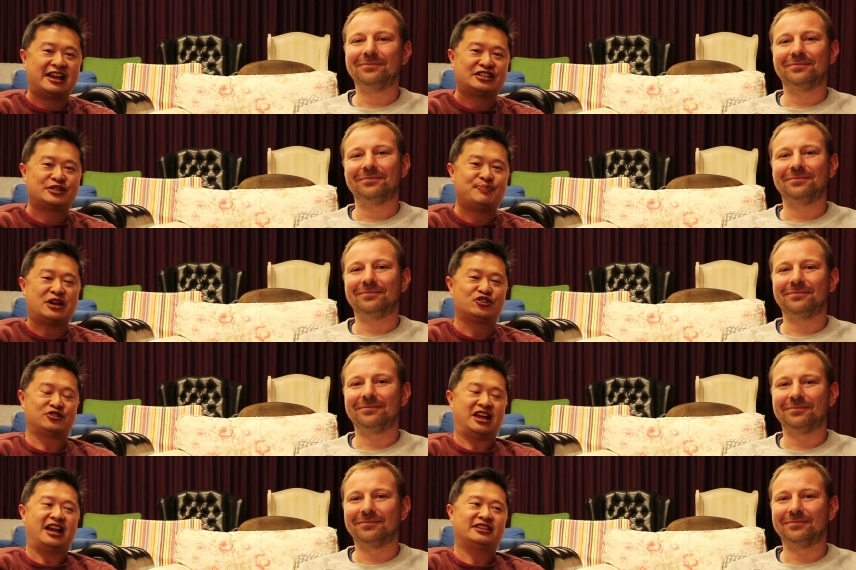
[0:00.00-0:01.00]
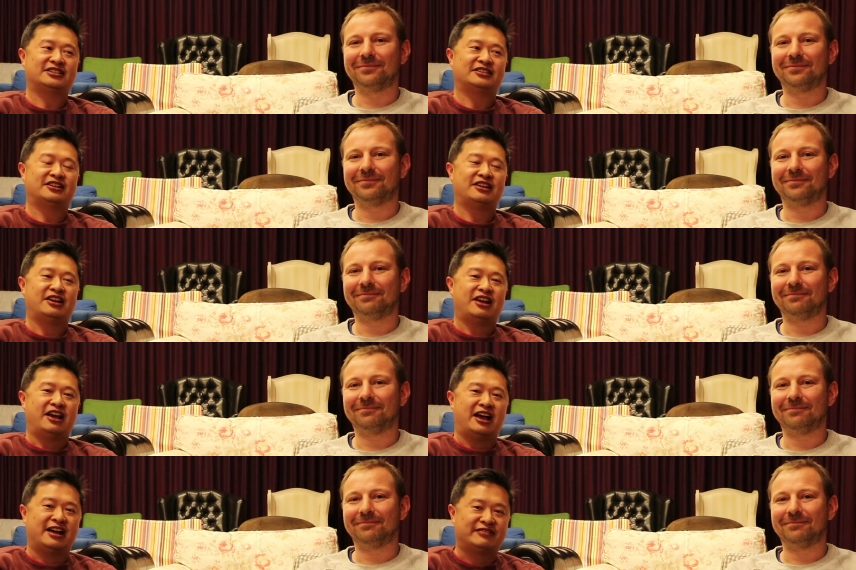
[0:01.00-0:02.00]
Speaker 1: a special guest.
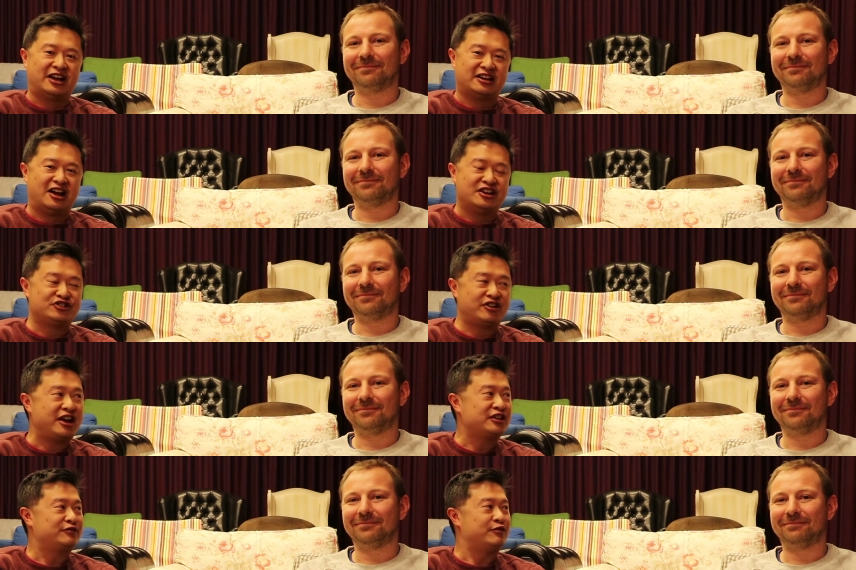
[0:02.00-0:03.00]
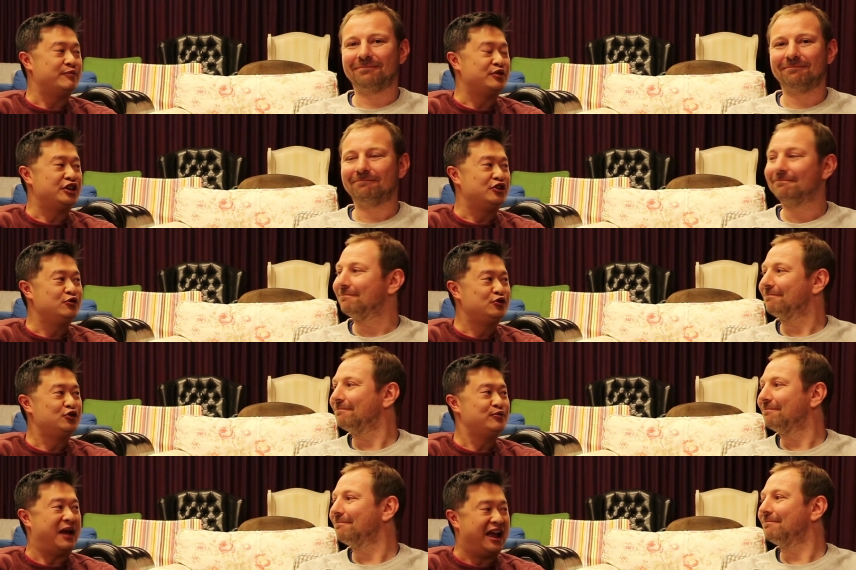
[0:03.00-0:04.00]
I've got Andreas from the
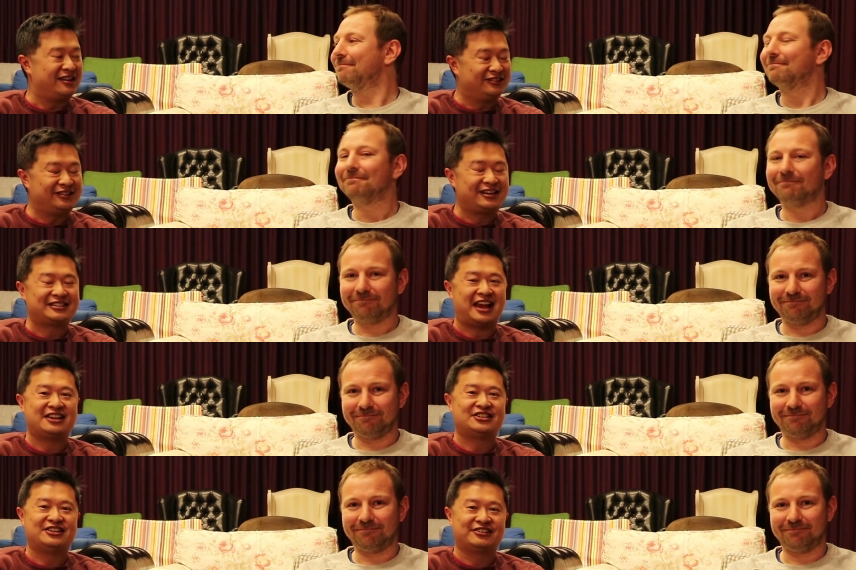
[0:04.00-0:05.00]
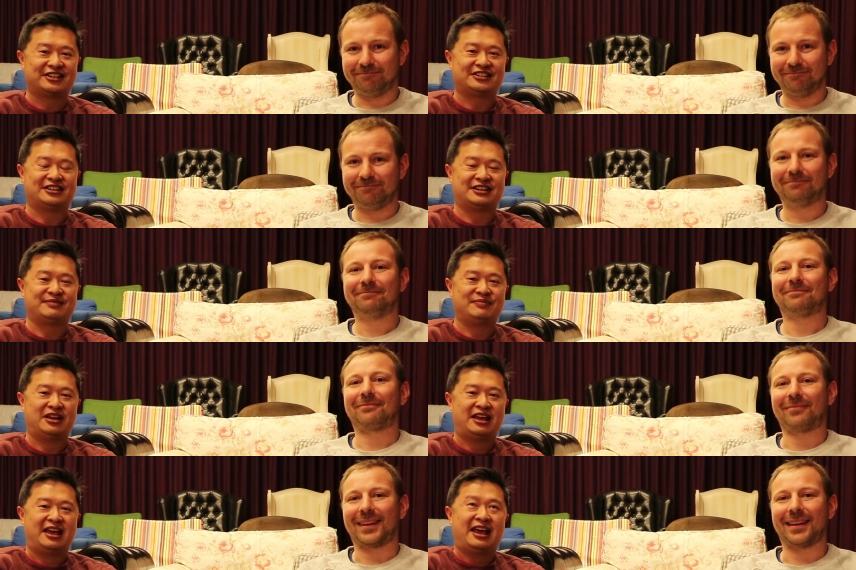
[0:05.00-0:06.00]
YouTube Analytics Engineering team.
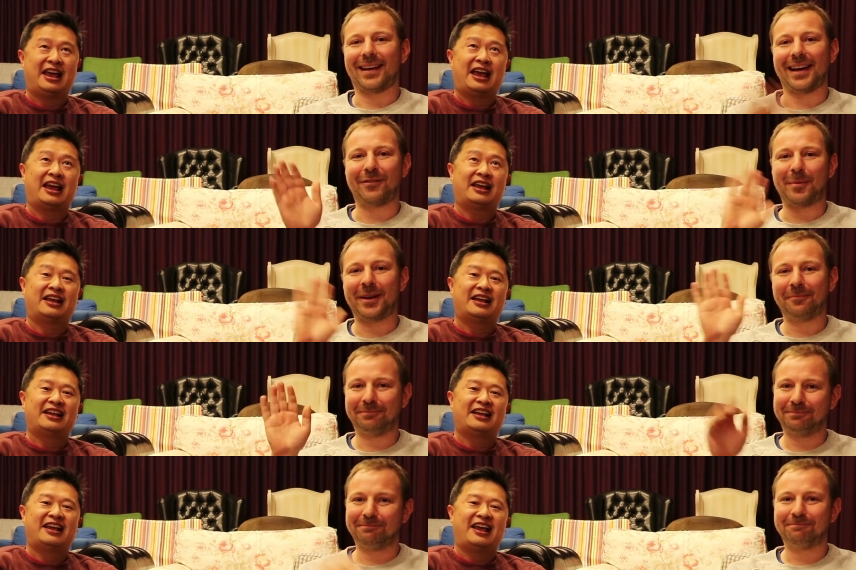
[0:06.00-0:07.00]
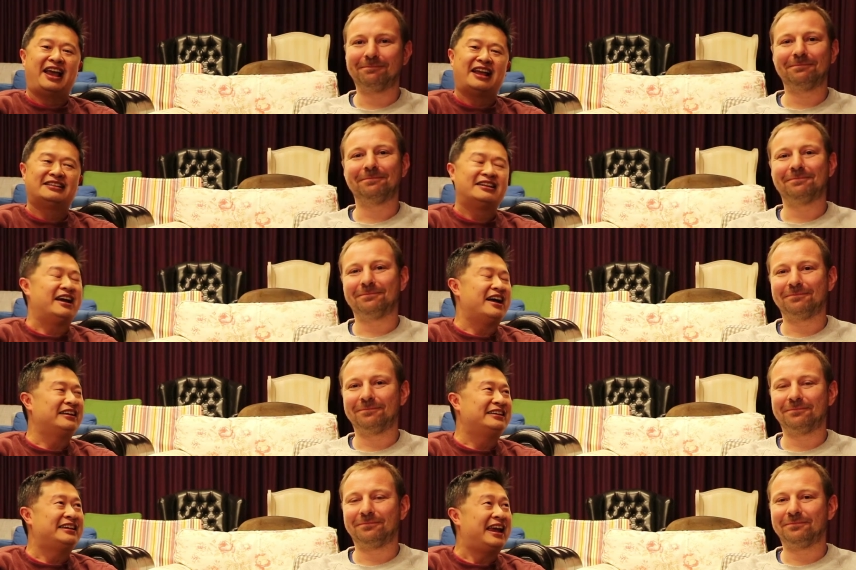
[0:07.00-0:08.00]
Hi, everybody. And uh,
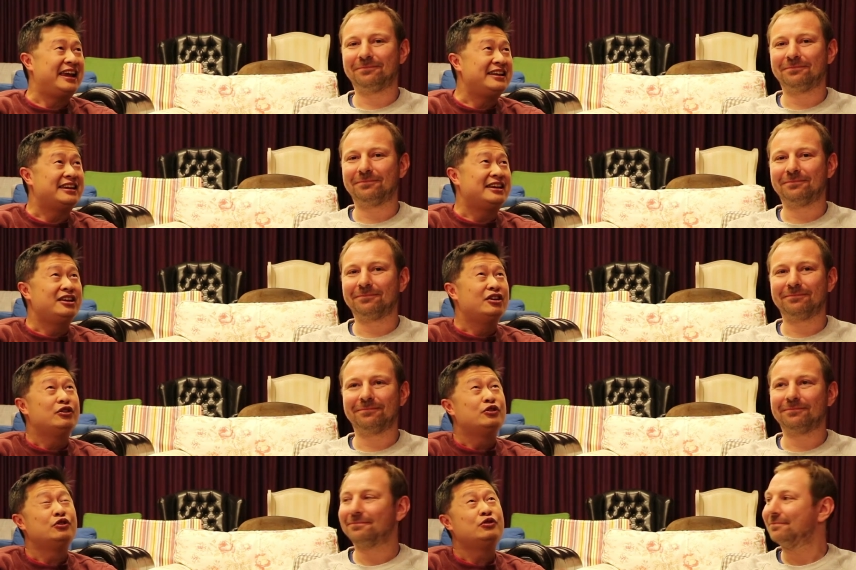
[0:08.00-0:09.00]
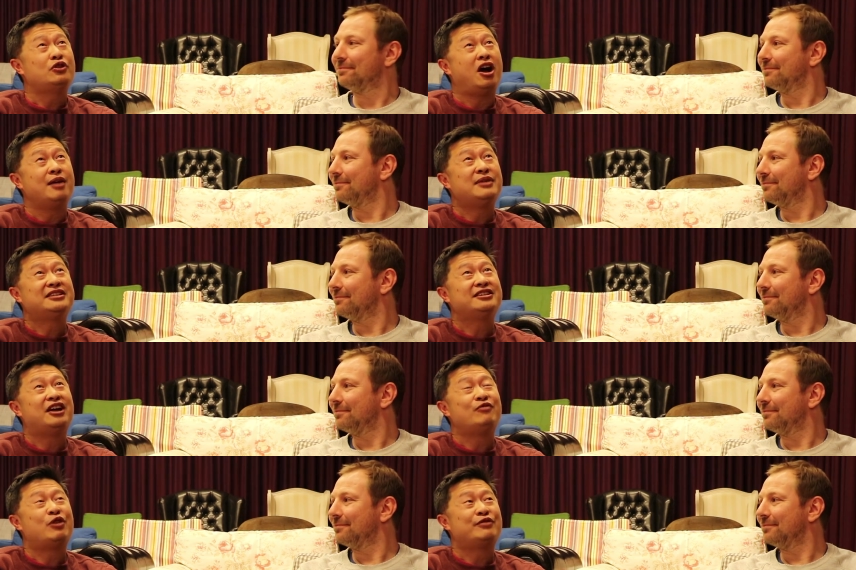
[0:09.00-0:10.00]
Katie, who commented
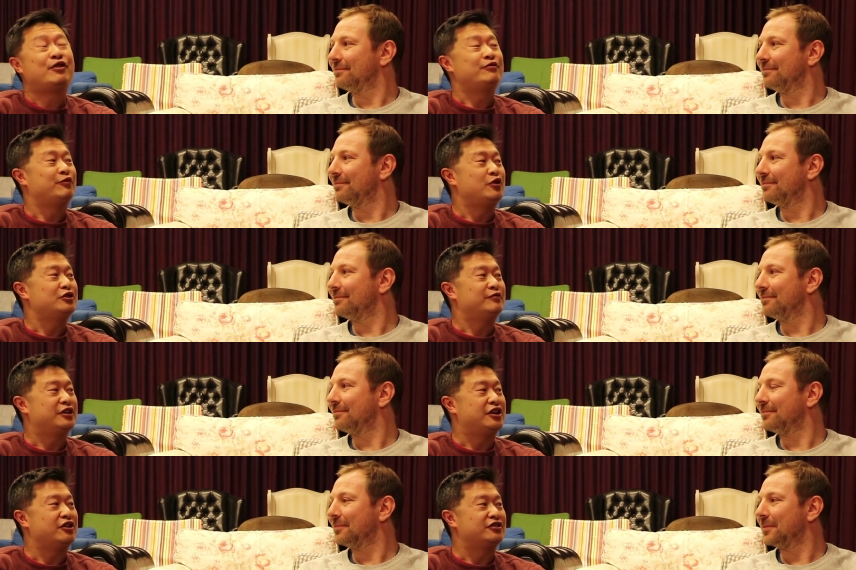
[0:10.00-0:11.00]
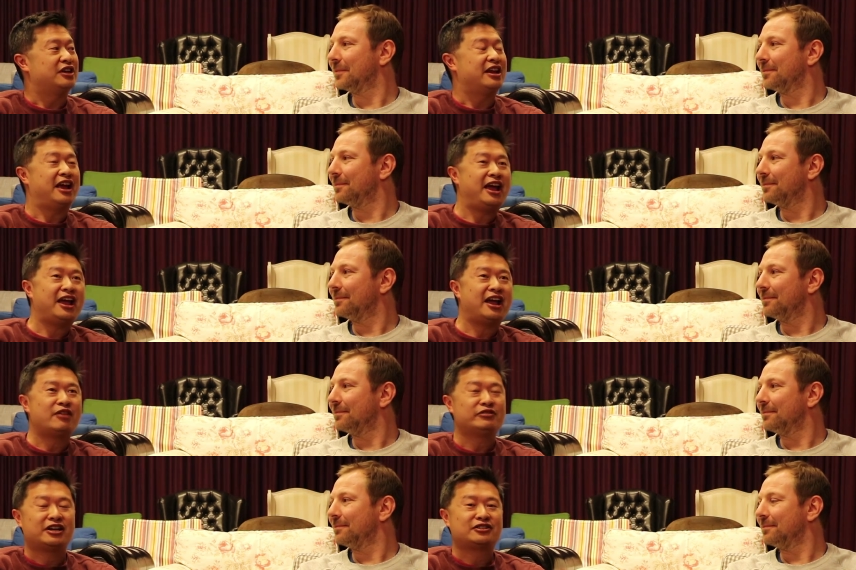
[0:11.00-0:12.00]
on one of our first videos, said, "Hey, I
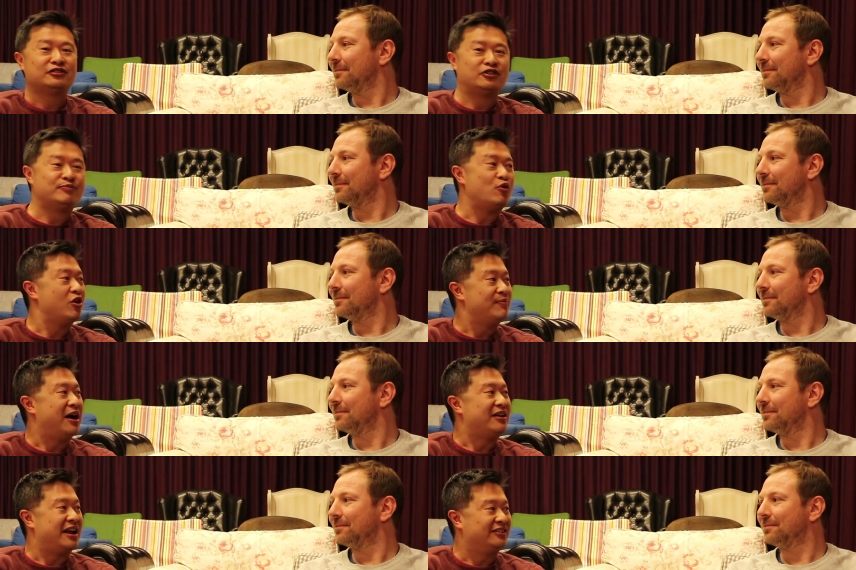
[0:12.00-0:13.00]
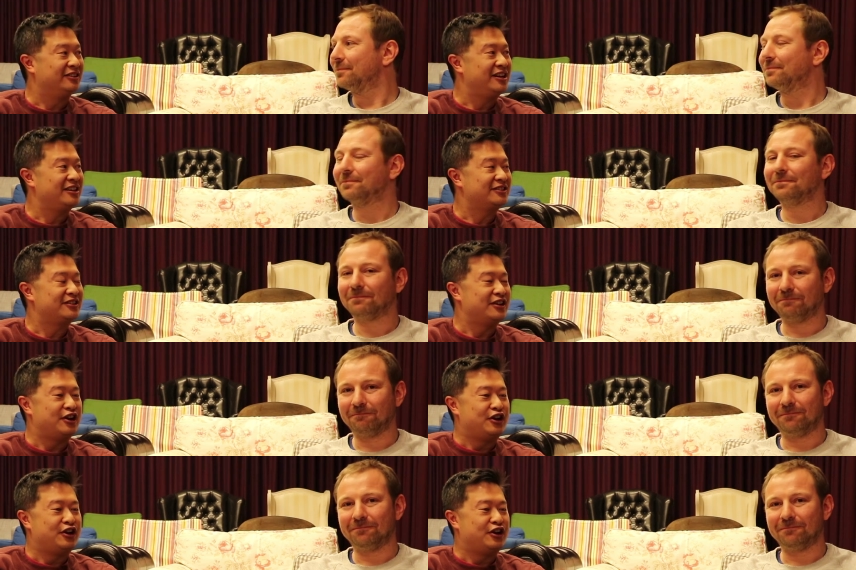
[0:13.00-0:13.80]
would like to learn more about analytics."